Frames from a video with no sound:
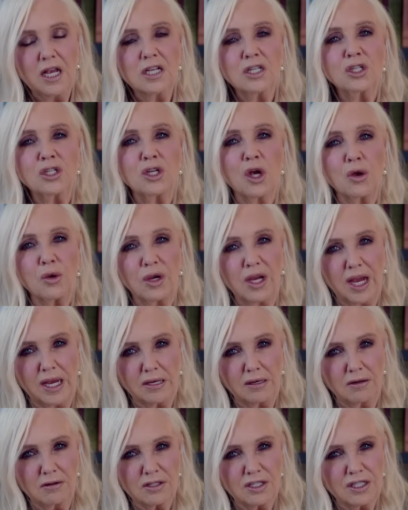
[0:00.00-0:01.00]
So
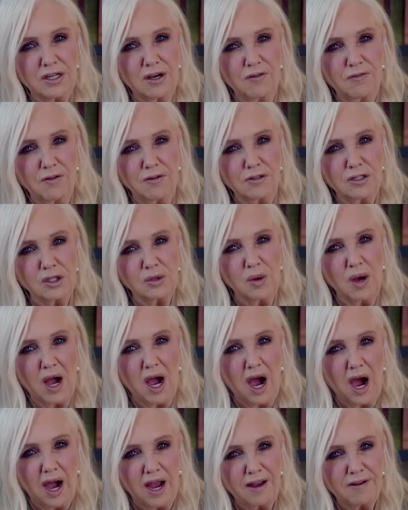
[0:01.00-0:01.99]
get yourself onto a
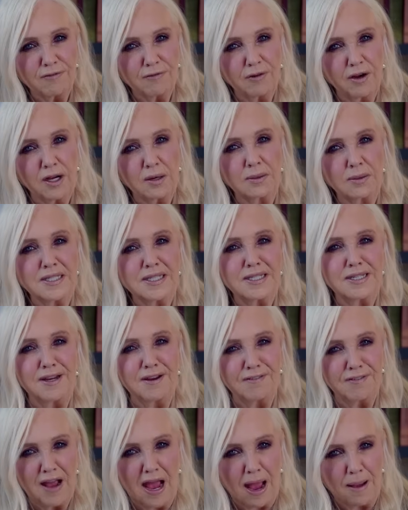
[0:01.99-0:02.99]
higher frequency
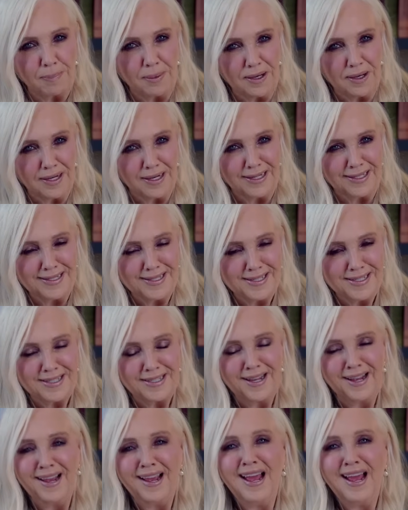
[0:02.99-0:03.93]
of happiness,